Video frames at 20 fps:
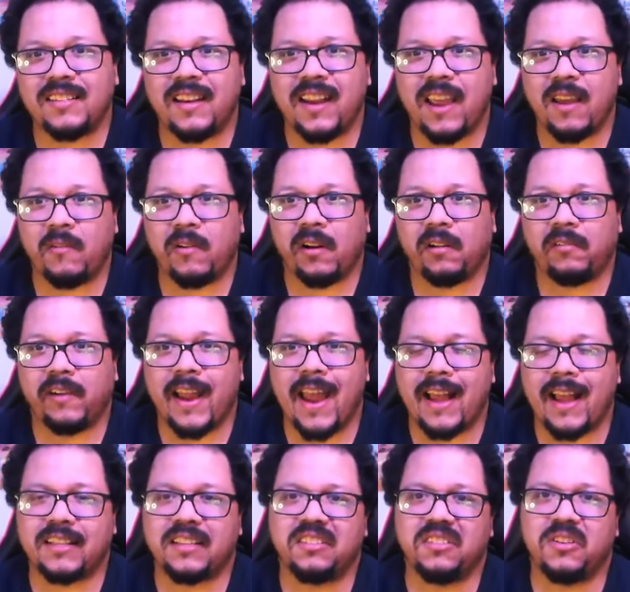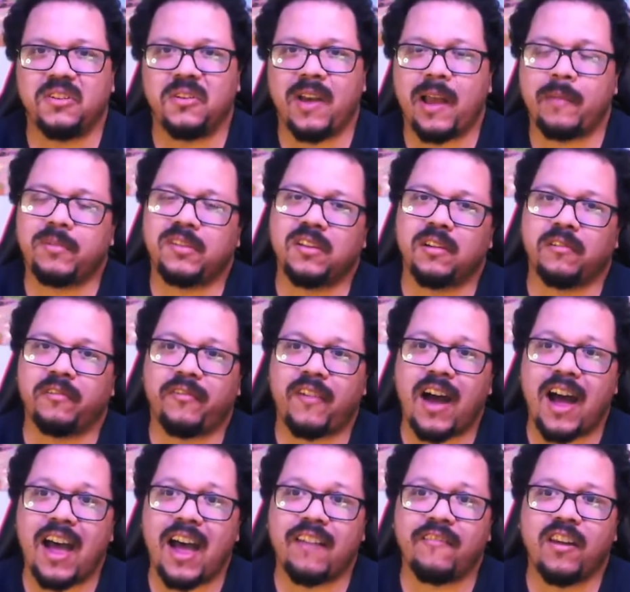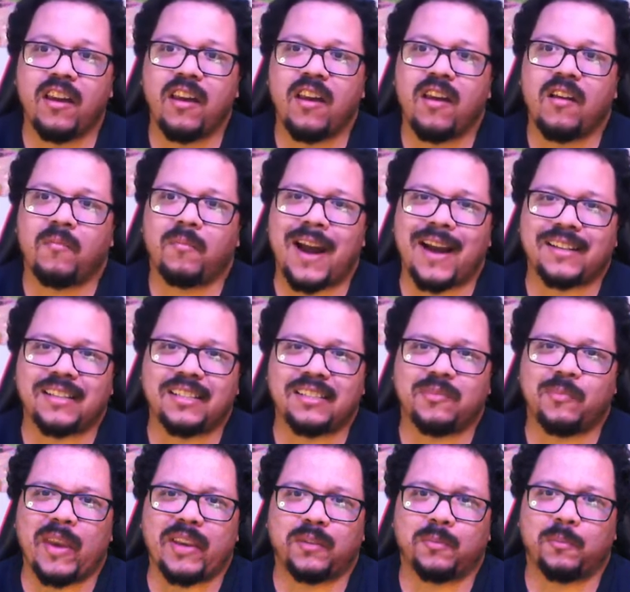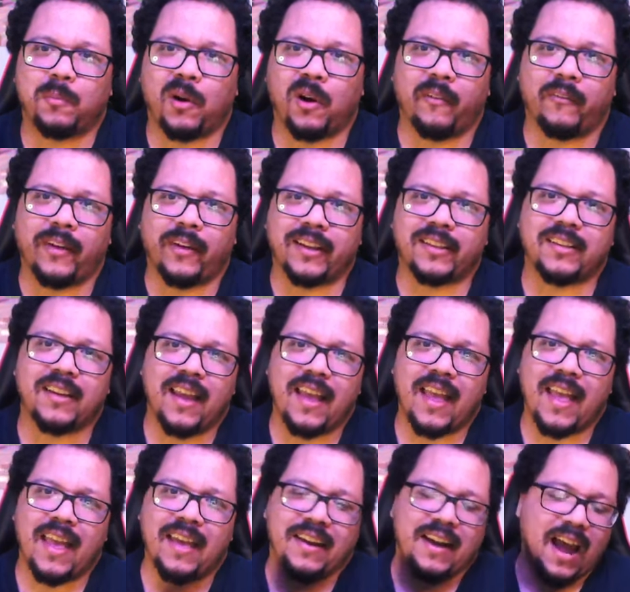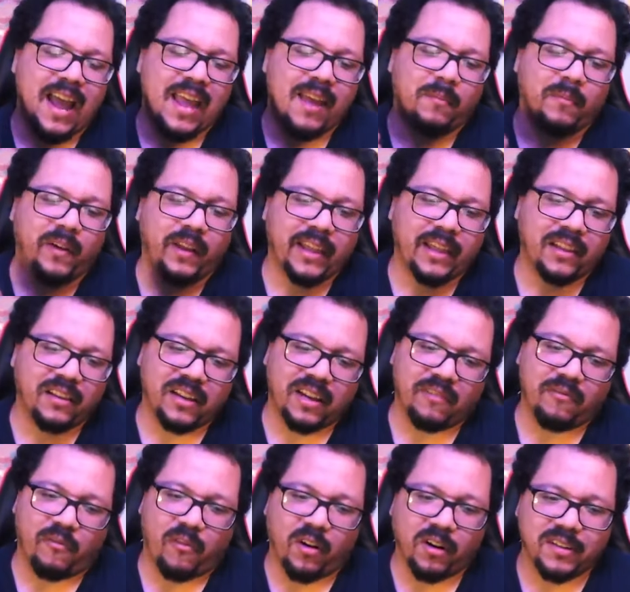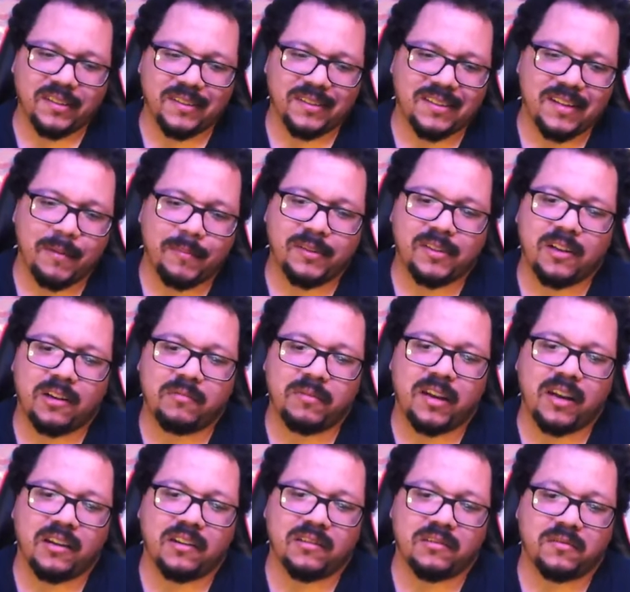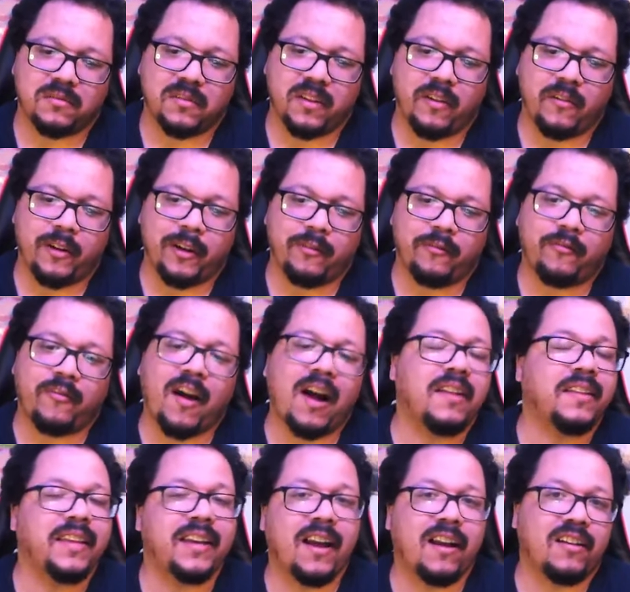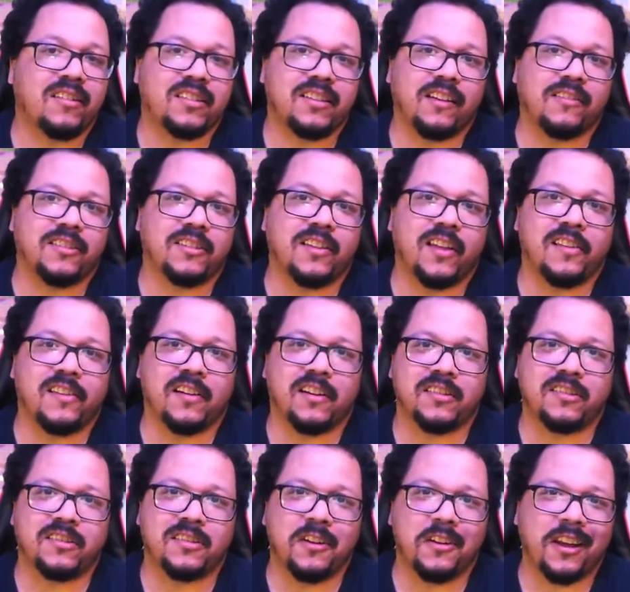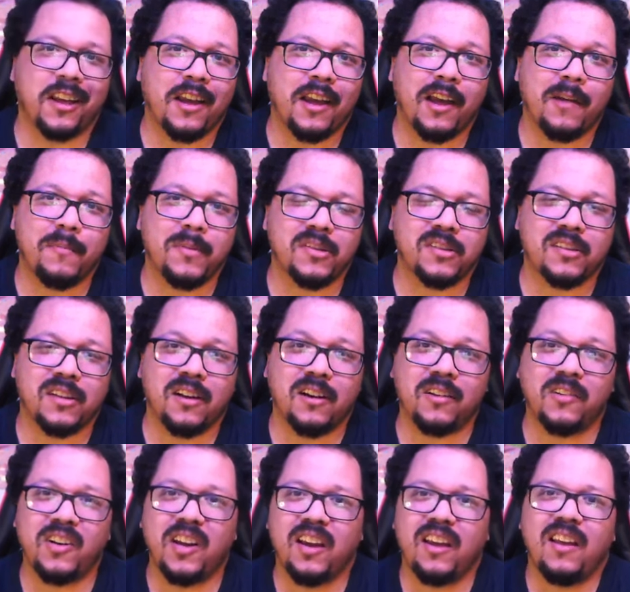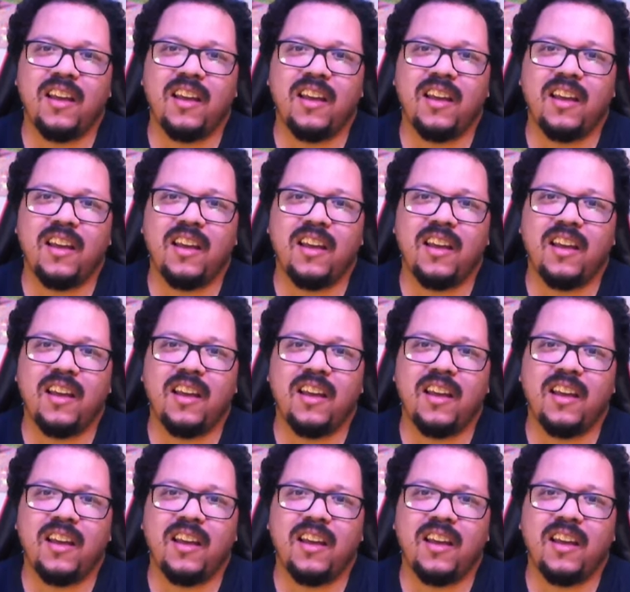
Today we're reacting to episode five, Practice Makes Perfect. And I am really looking forward to this episode because we finally got ourselves another Ahsoka episode.